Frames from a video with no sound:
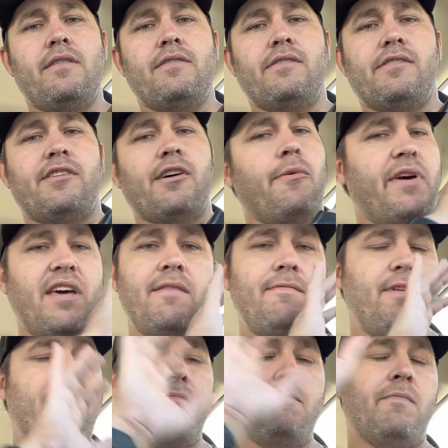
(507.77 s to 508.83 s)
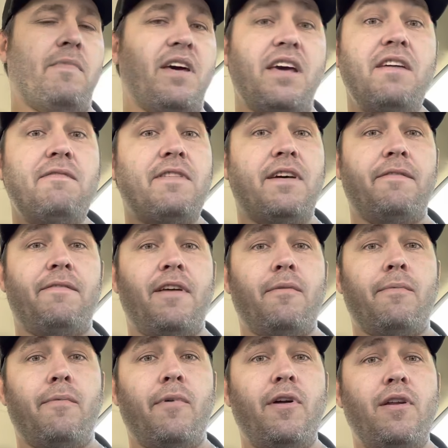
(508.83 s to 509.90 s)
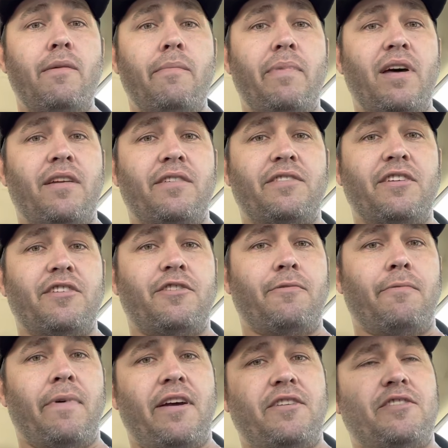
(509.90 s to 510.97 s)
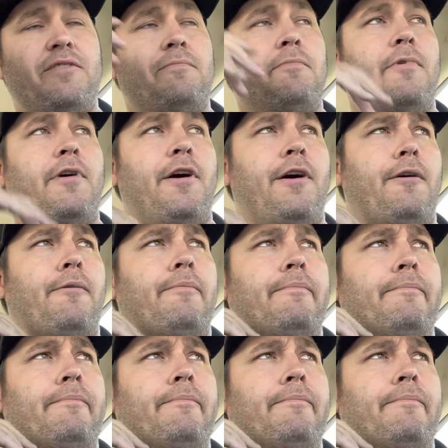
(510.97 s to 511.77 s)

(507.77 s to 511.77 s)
So even if there wouldn't have been a situation where